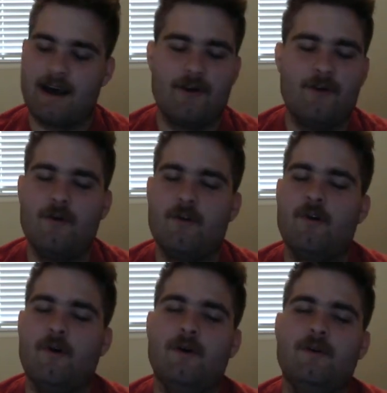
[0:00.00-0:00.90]

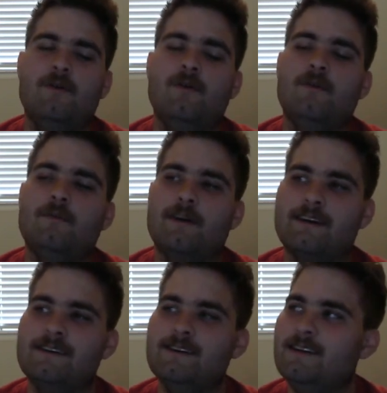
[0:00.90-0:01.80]
ooh boy.
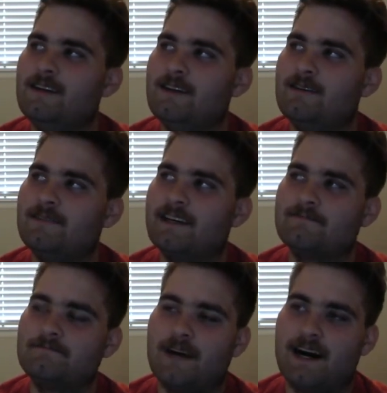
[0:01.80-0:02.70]
Like,
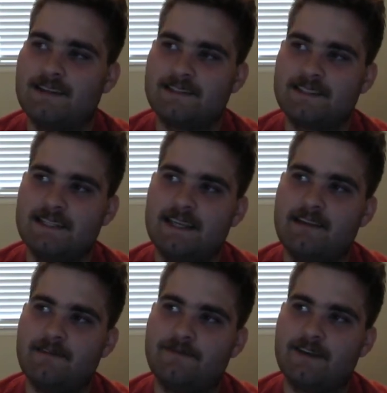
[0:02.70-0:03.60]
honestly,
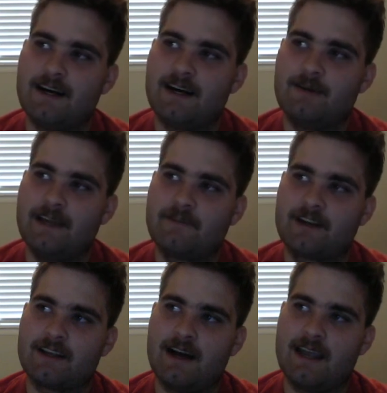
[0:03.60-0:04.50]
if we ever
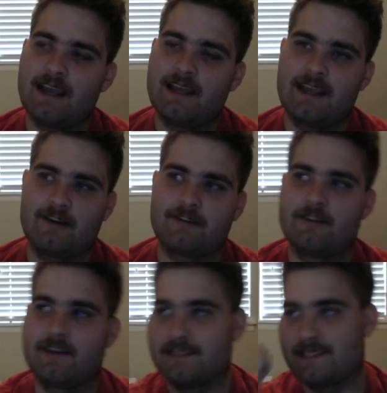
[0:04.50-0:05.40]
got a
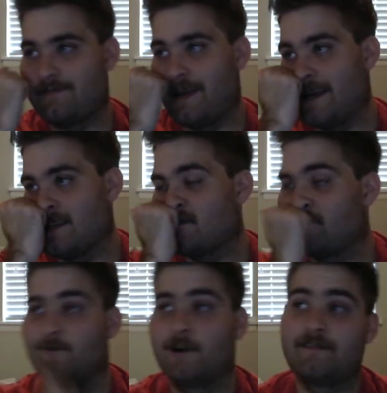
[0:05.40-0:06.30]
character in Smash
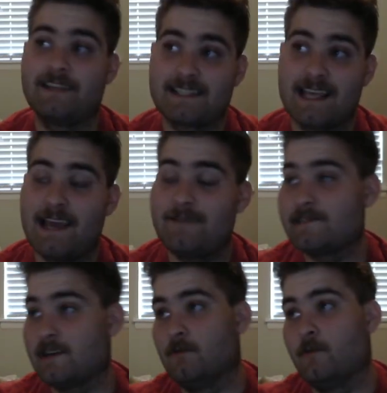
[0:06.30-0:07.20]
from one of these
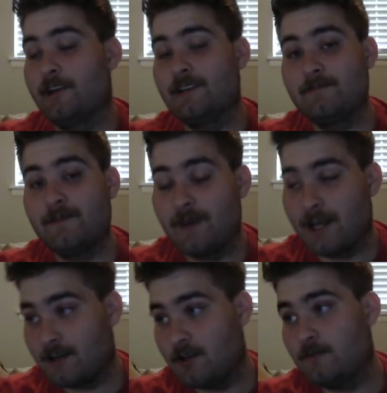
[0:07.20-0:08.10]
games, I would want it to be
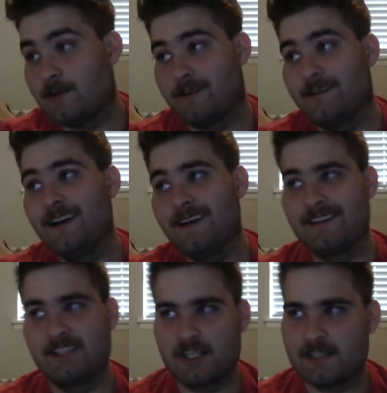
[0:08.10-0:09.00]
Monokuma.
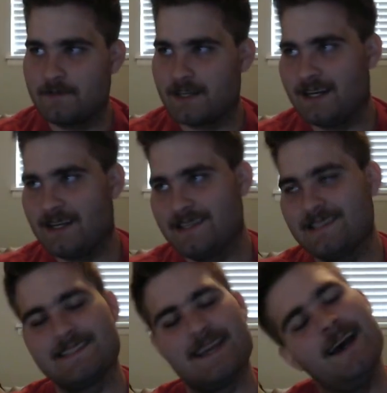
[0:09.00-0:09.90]
Just
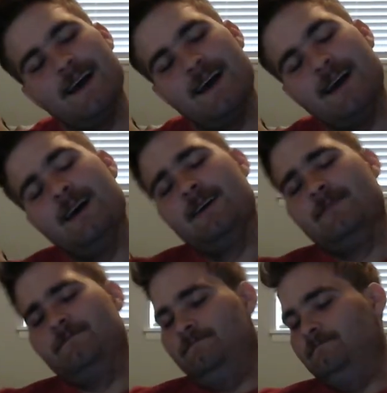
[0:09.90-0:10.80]
because
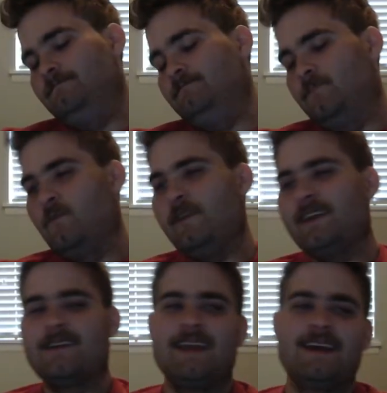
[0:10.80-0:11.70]
we
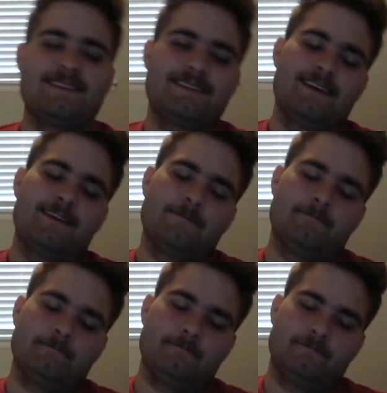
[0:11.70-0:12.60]
could get
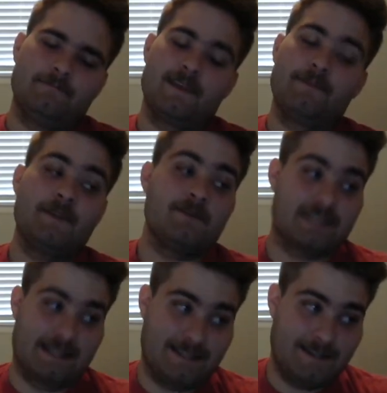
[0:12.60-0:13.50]
the
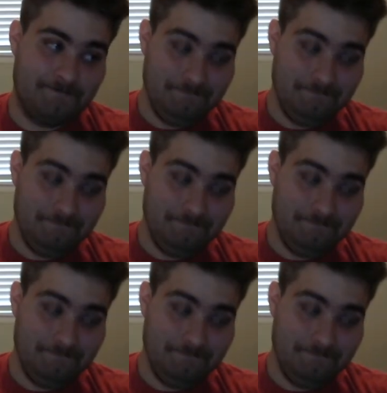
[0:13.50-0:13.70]
music.